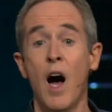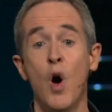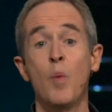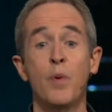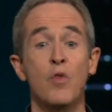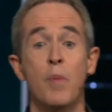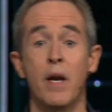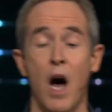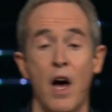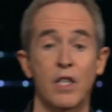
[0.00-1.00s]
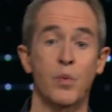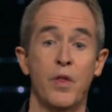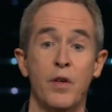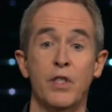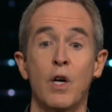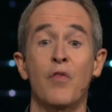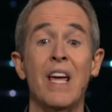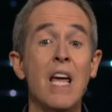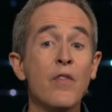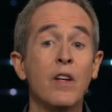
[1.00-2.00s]
I hope you've been honest with yourself,
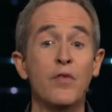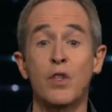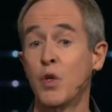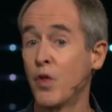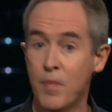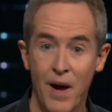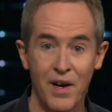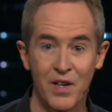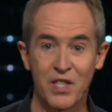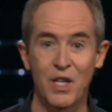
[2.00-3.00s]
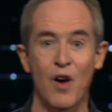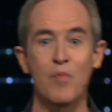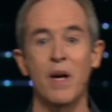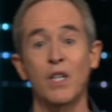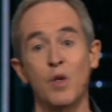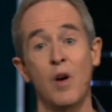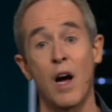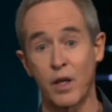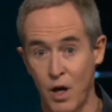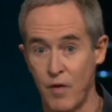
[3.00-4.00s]
even if the truth about yourself makes you
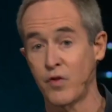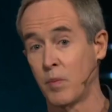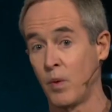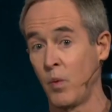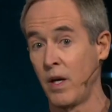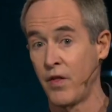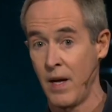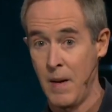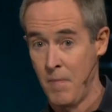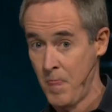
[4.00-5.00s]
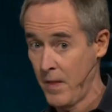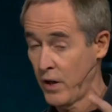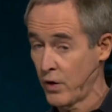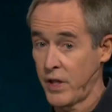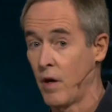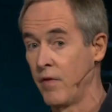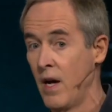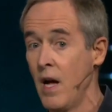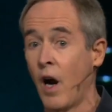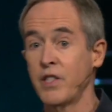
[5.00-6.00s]
uncomfortable with yourself.
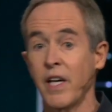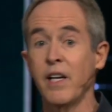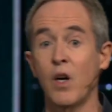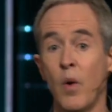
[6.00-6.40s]
Our second